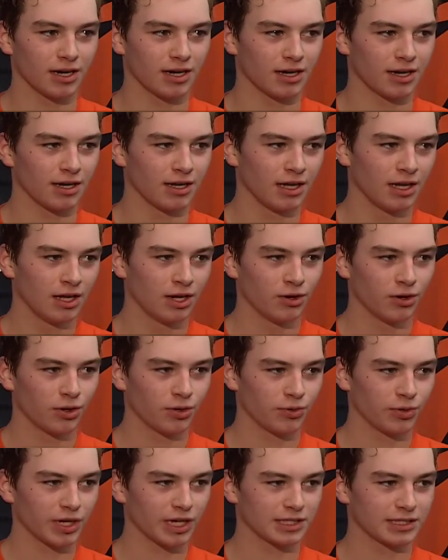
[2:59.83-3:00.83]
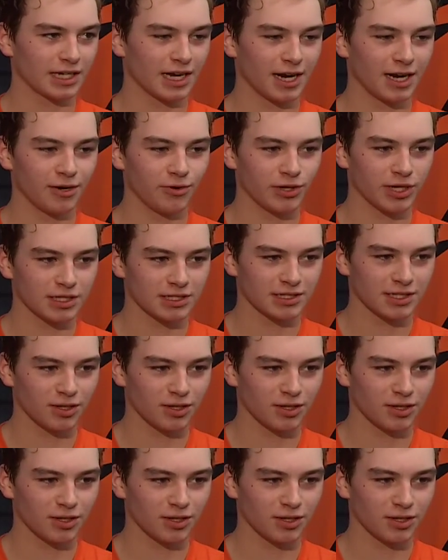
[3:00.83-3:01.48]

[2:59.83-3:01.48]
Uh, when we get tired, we can